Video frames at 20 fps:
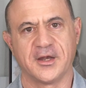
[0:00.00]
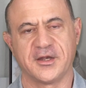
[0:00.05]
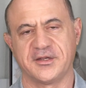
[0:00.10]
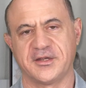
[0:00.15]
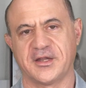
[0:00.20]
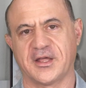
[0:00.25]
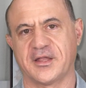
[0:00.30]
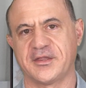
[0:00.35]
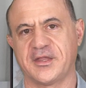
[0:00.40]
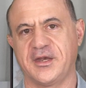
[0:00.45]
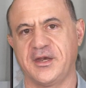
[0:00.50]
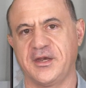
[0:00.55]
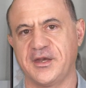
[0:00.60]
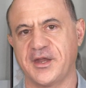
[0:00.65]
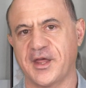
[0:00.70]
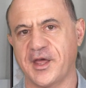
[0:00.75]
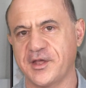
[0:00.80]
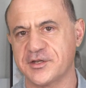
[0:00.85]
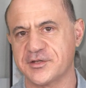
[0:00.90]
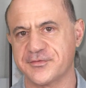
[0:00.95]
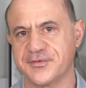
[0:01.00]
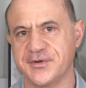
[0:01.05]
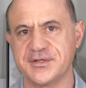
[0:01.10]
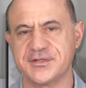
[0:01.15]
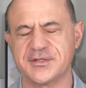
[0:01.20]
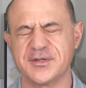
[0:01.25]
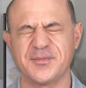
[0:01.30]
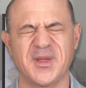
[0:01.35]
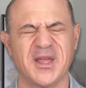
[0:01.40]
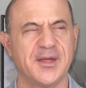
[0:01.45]
Now, the next
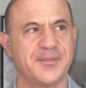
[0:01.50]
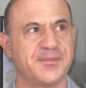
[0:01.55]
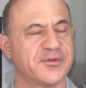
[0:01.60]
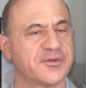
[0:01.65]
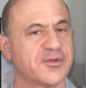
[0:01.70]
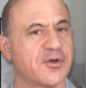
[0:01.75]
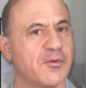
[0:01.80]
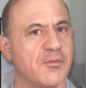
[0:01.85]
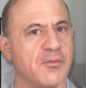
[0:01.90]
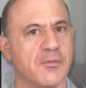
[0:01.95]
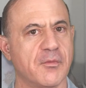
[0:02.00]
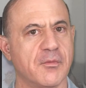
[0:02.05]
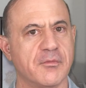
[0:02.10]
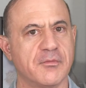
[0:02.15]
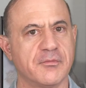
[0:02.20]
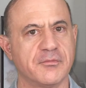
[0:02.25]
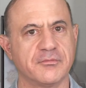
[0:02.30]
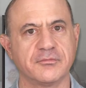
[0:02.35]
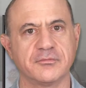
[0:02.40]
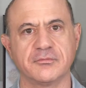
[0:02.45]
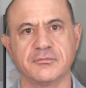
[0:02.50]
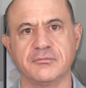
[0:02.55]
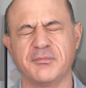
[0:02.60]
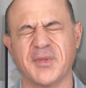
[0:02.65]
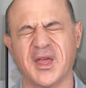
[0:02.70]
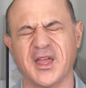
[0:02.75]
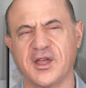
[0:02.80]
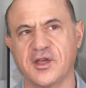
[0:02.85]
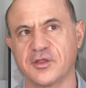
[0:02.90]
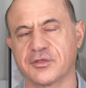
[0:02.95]
reason people don't
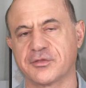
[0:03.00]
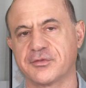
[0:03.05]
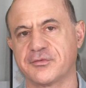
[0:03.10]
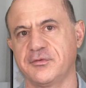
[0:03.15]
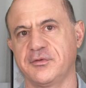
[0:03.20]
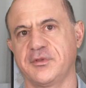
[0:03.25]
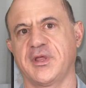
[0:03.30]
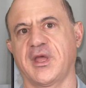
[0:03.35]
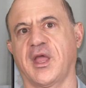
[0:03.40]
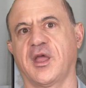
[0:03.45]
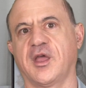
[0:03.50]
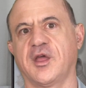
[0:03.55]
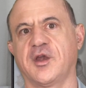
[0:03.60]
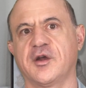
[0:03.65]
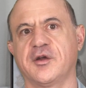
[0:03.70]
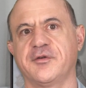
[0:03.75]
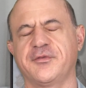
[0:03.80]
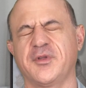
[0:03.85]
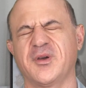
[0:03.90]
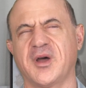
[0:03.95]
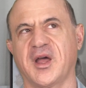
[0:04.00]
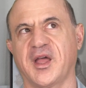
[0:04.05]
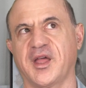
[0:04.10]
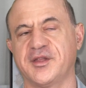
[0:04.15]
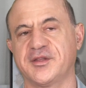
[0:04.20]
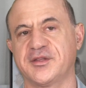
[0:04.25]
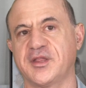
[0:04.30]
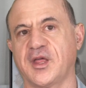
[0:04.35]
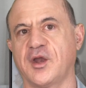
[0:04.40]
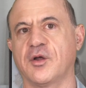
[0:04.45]
make it through the interview
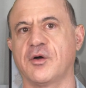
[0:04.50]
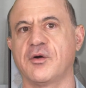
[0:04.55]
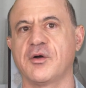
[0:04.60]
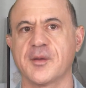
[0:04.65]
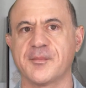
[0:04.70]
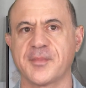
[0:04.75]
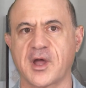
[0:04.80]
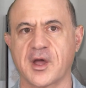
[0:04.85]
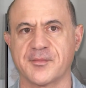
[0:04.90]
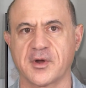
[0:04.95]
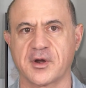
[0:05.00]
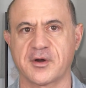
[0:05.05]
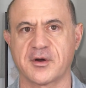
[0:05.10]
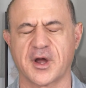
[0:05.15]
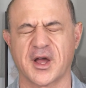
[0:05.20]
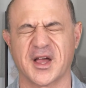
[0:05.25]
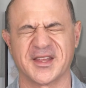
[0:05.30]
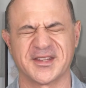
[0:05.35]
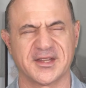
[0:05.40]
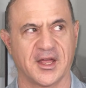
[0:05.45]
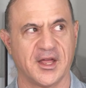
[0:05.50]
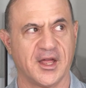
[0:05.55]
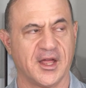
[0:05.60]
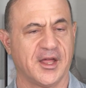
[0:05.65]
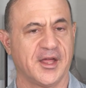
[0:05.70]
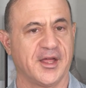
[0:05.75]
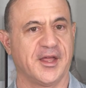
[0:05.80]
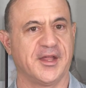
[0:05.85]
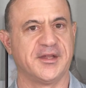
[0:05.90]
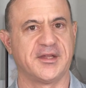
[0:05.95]
is they don't come across
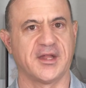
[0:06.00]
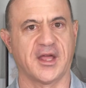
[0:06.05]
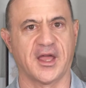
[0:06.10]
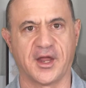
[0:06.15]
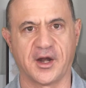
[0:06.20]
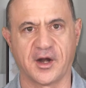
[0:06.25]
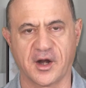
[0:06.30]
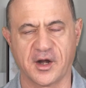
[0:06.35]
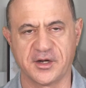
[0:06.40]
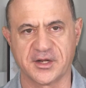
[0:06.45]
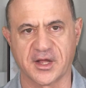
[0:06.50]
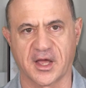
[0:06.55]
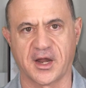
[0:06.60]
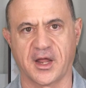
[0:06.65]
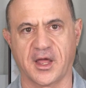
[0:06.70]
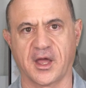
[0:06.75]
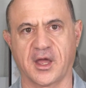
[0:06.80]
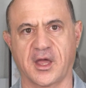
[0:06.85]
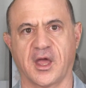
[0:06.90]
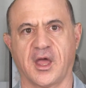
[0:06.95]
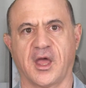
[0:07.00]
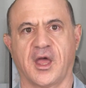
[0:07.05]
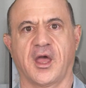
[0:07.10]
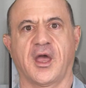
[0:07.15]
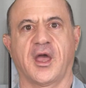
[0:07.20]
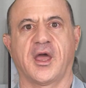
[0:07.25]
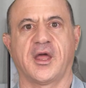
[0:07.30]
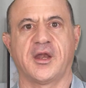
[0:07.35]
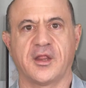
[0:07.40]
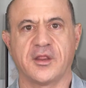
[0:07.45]
as energetic
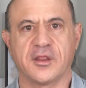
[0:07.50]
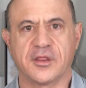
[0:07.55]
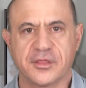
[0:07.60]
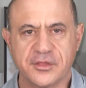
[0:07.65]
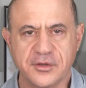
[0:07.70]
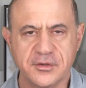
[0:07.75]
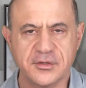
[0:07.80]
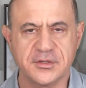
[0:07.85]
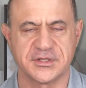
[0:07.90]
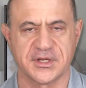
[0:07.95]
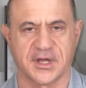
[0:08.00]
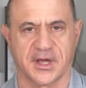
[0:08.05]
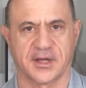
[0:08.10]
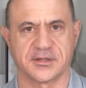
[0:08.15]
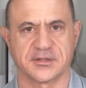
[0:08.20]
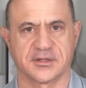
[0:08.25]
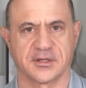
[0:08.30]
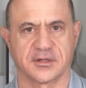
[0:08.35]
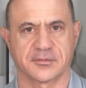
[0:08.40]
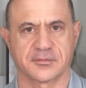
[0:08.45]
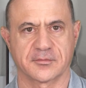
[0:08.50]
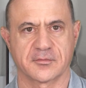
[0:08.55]
and enthusiastic.